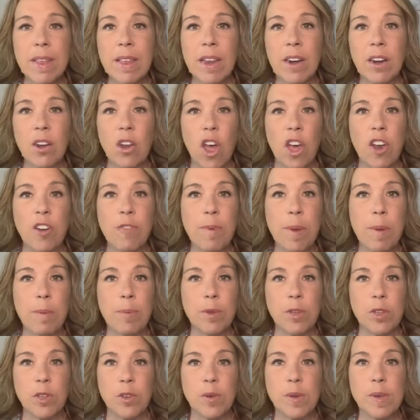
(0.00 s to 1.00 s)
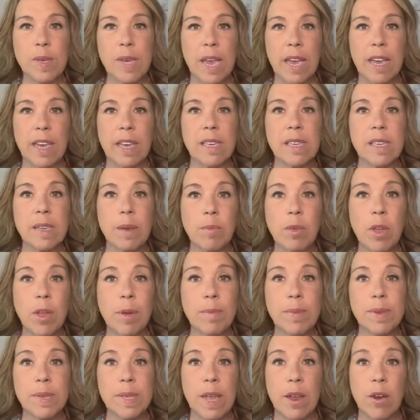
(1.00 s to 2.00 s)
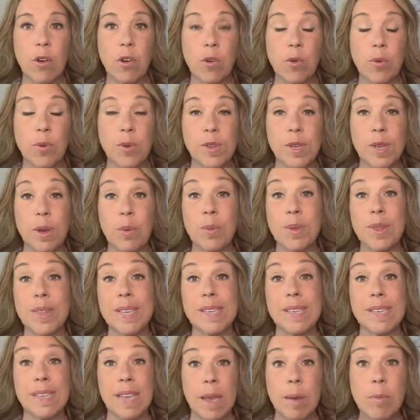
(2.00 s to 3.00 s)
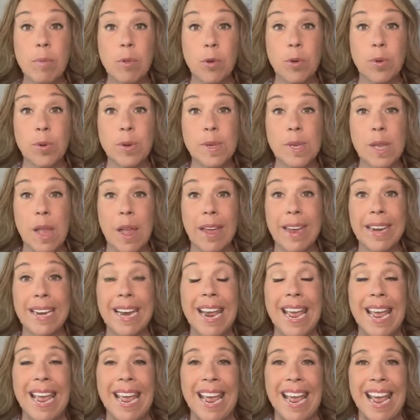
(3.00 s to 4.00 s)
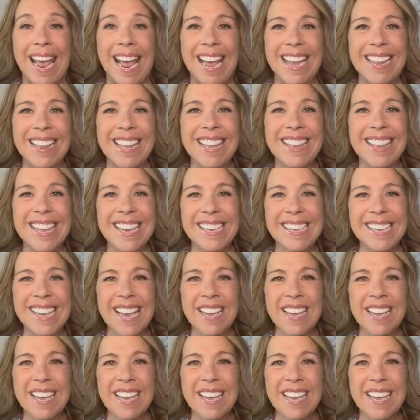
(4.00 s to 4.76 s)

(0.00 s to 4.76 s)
a lot of people do say is sometimes they are cruising with the same cruise line, and then they say